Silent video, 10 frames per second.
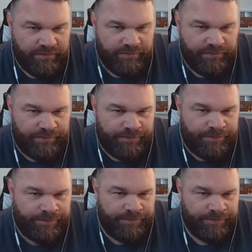
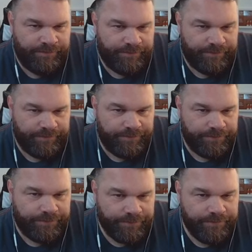
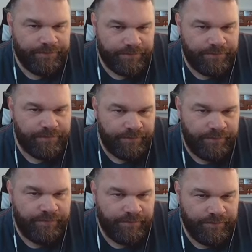
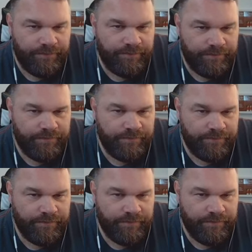
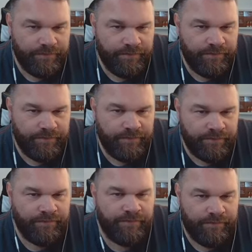The person shown says nothing.